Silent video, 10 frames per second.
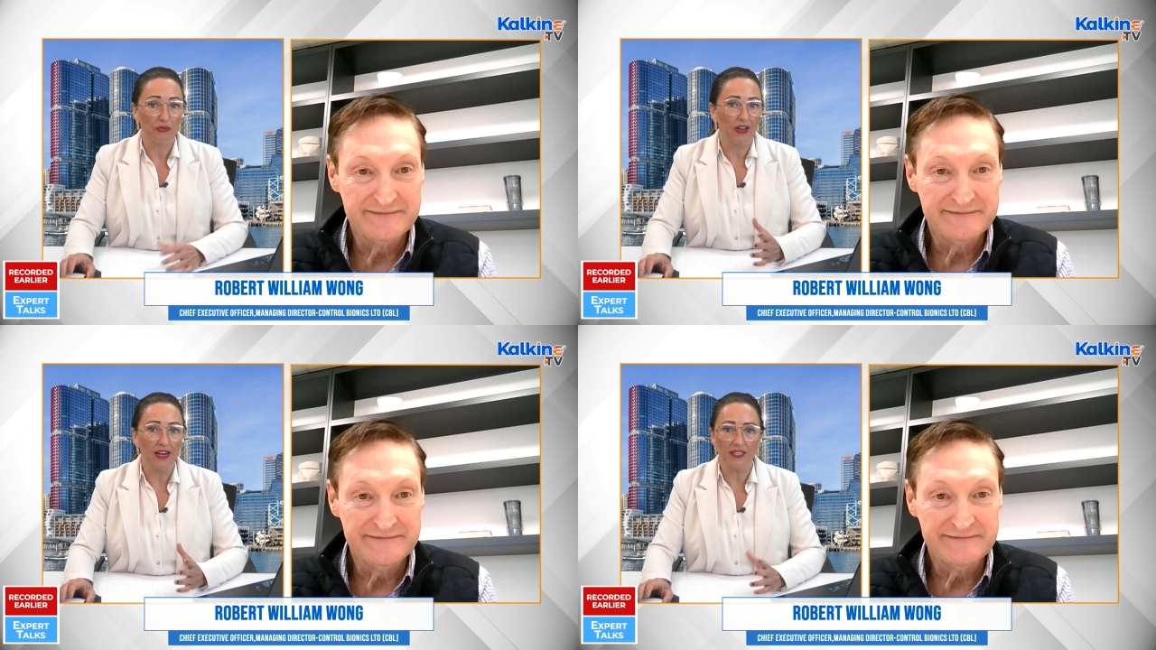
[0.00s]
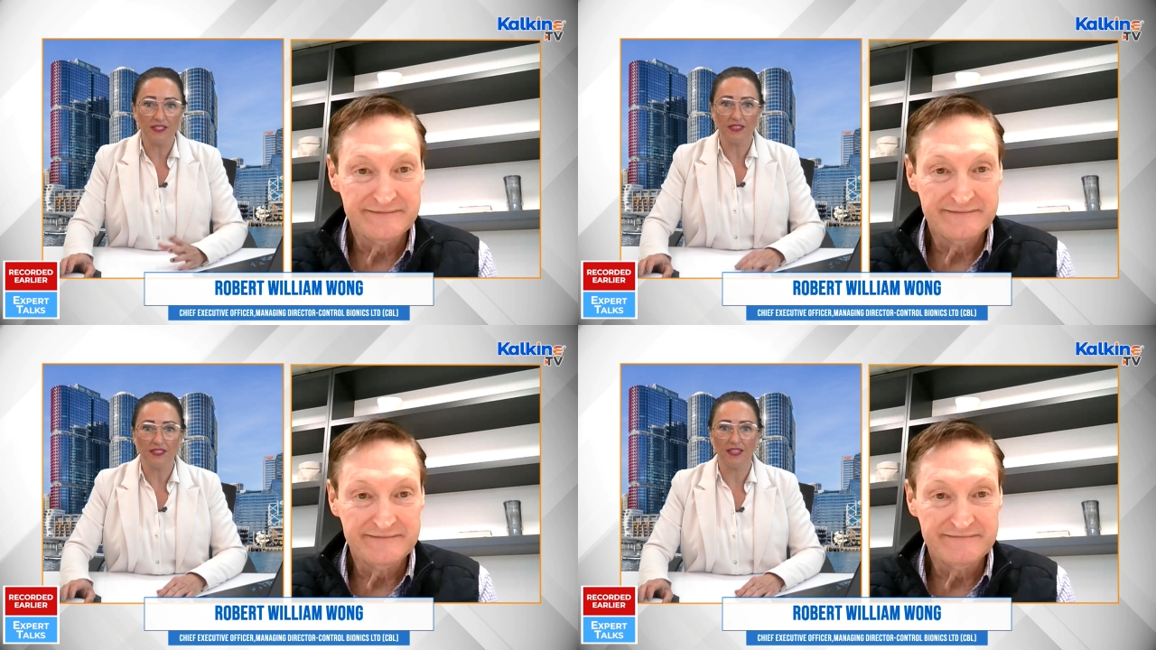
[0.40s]

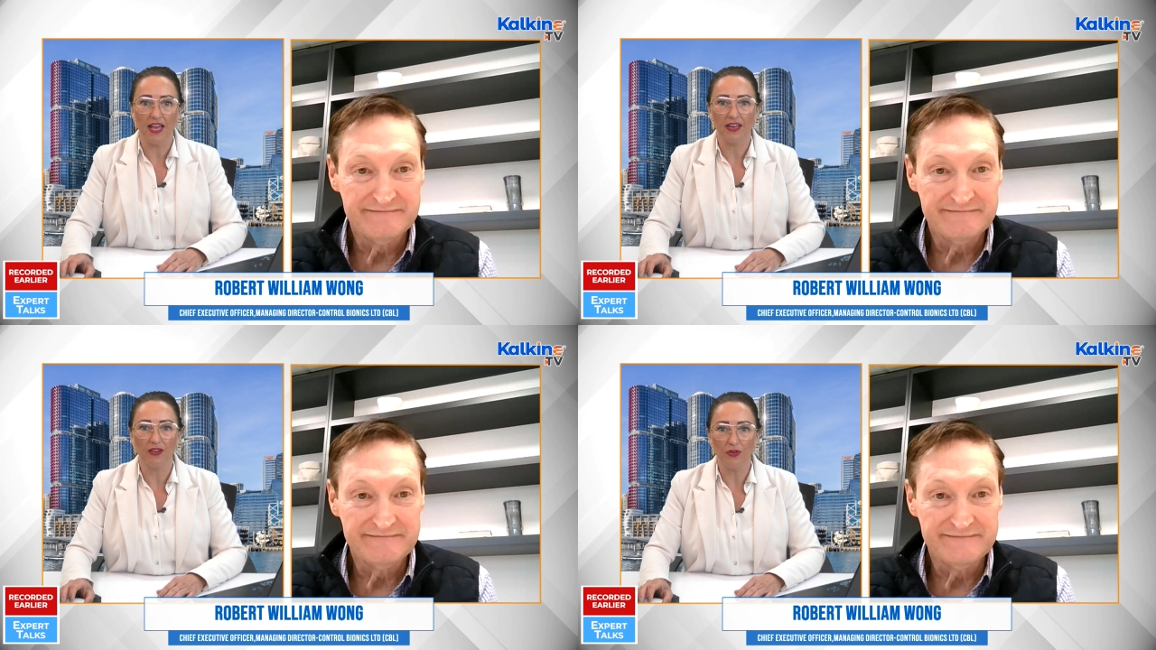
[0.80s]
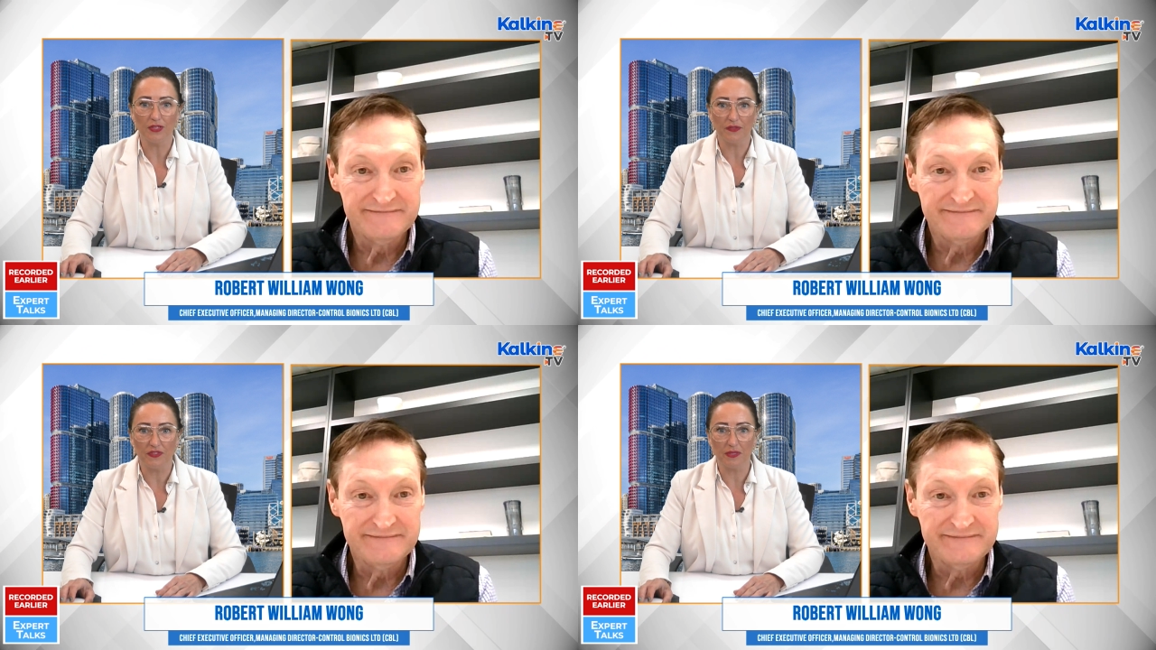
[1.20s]
Speaker 1: paralysis and
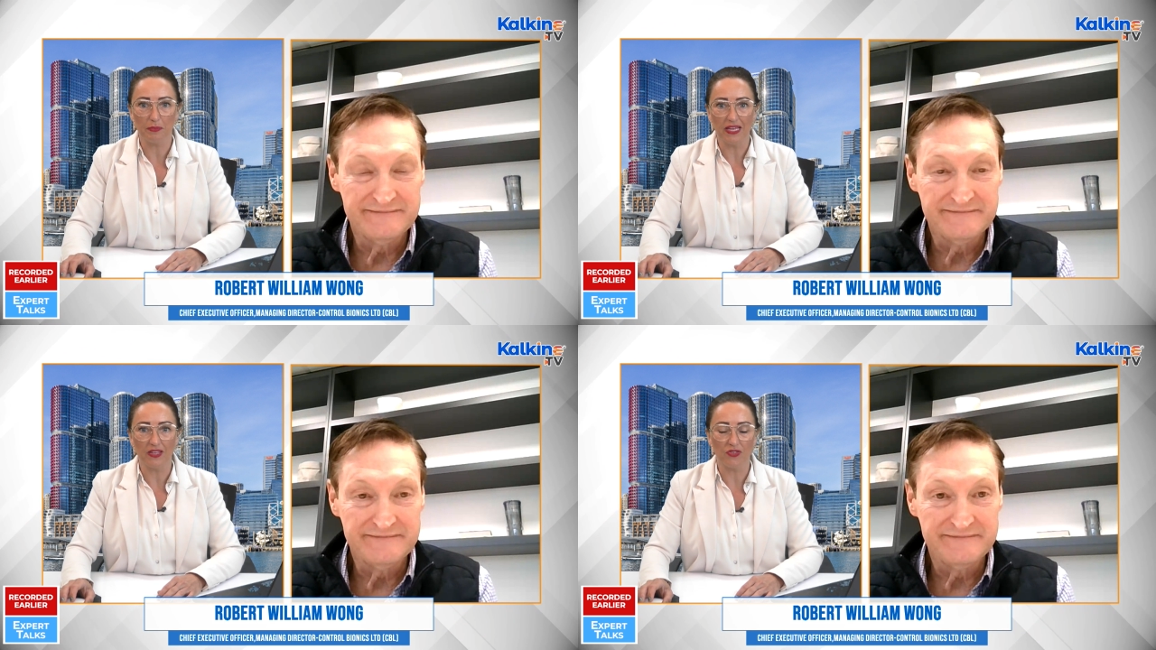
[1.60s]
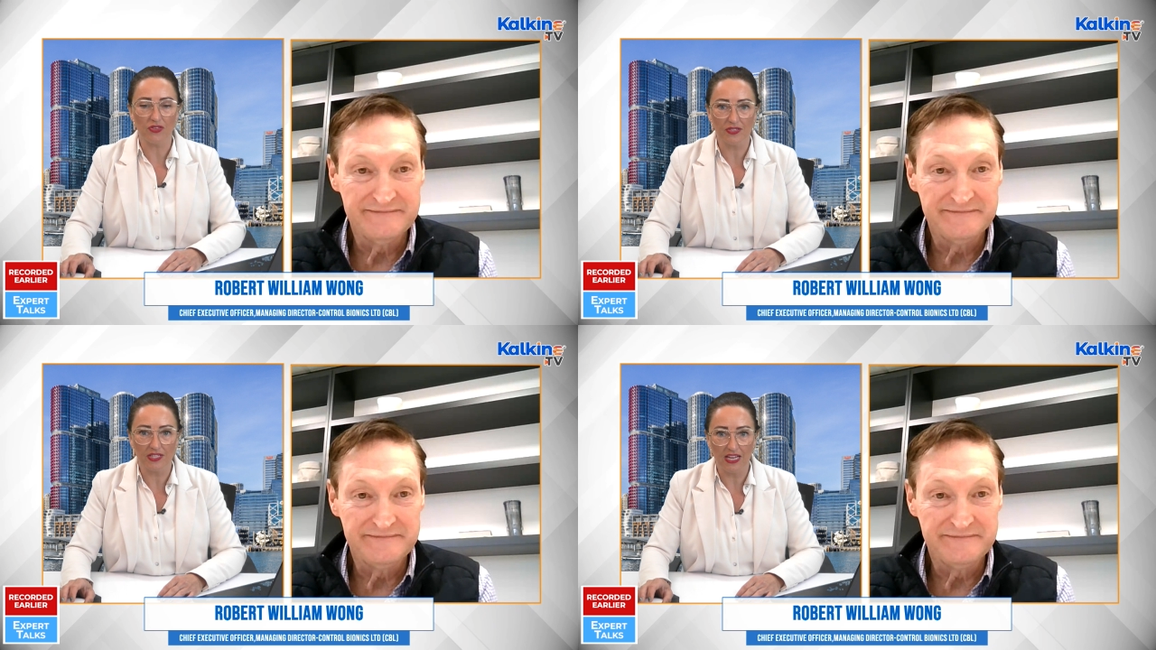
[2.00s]
loss of
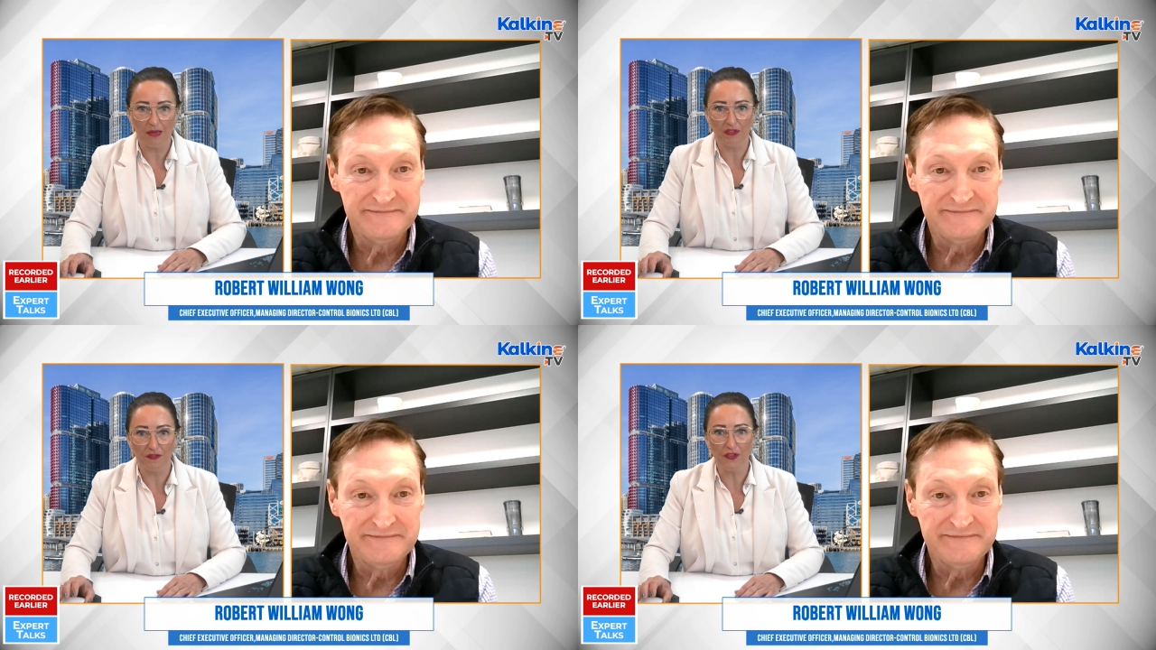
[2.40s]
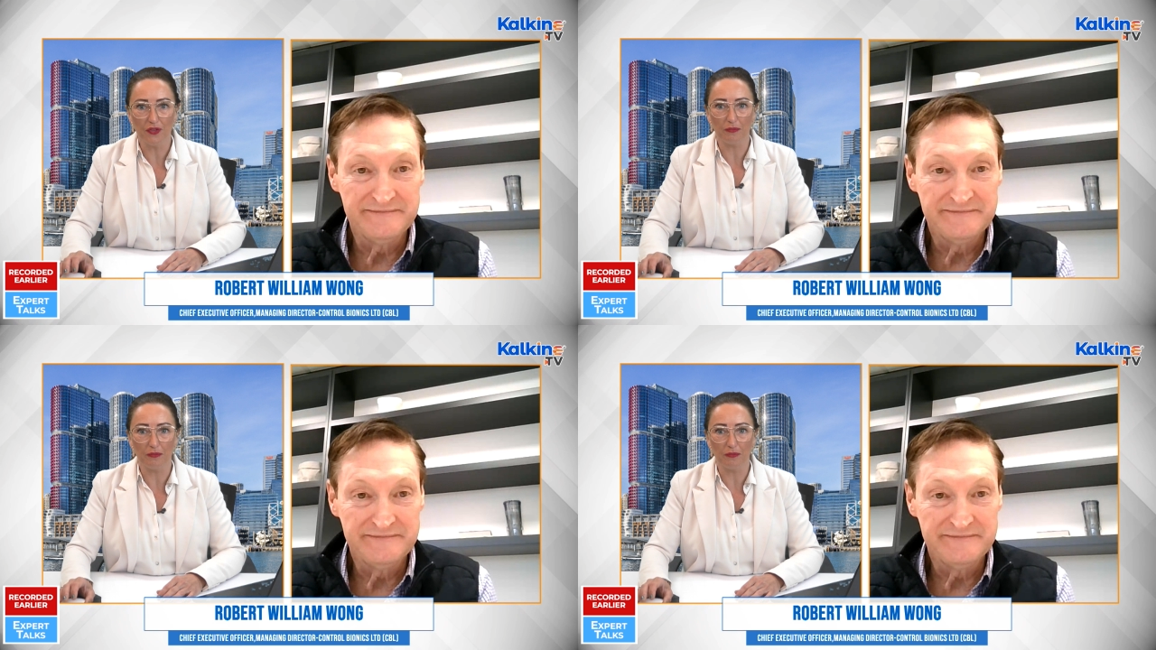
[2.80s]
speech, to name a few.